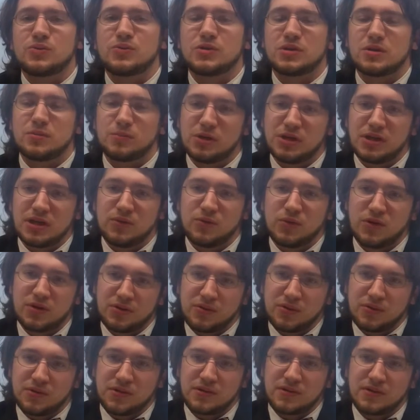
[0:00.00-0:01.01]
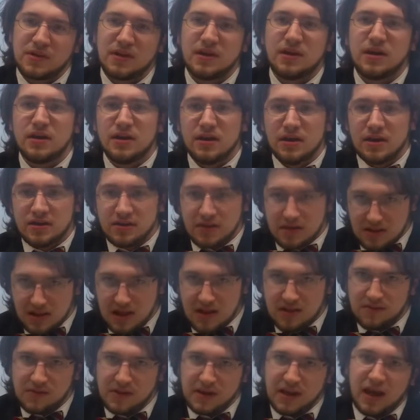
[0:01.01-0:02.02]
with depleting resources,
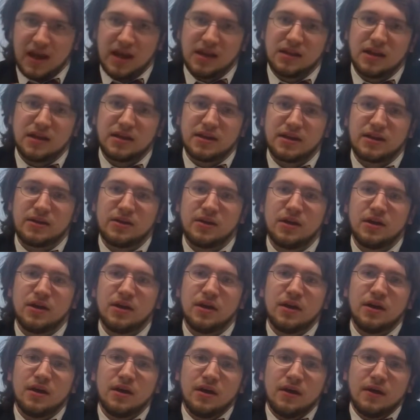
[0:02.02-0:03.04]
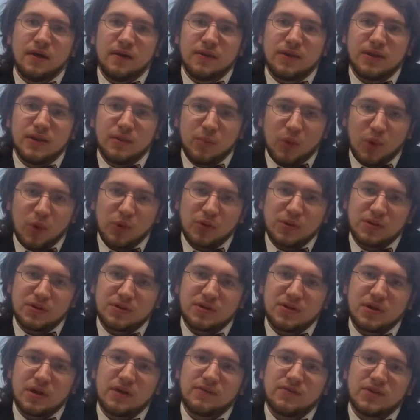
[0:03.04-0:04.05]
successfully highlighting the
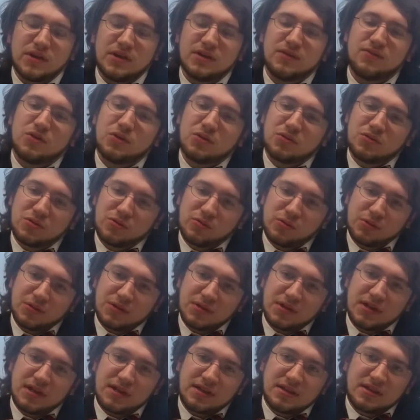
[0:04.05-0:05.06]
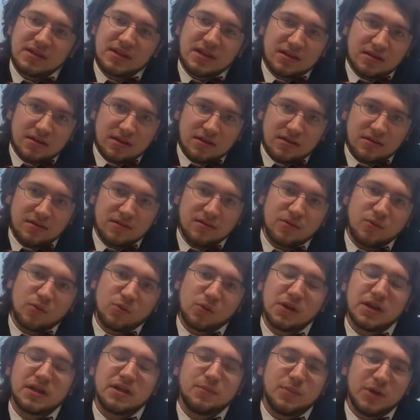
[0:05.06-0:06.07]
importance of the individual's existence,
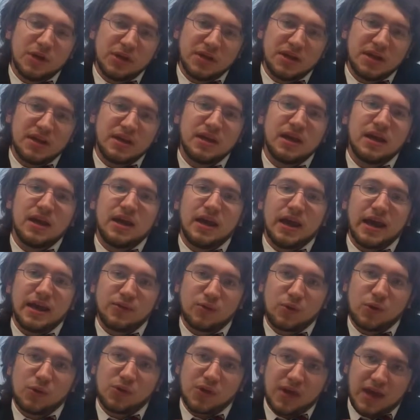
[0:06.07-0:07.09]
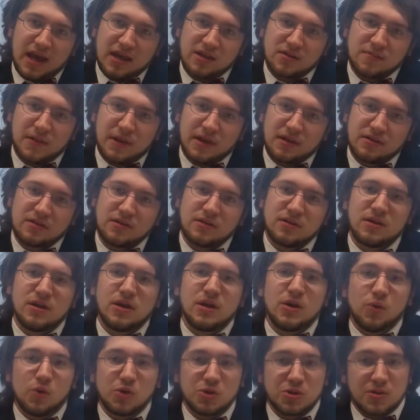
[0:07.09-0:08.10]
relatability, and growth aspects,
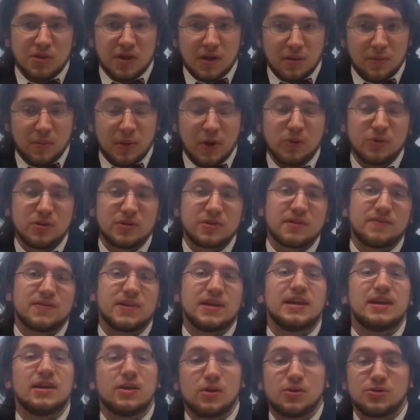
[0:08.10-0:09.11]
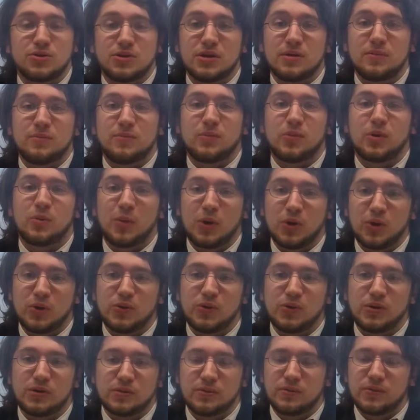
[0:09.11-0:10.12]
which are the components of the ERG
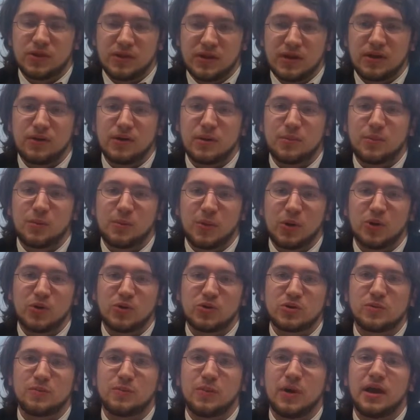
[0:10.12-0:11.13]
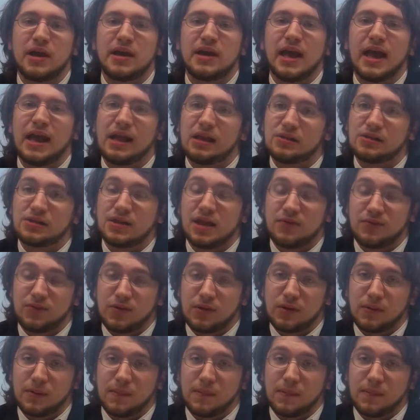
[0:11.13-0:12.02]
theory proposed by Al Deffer.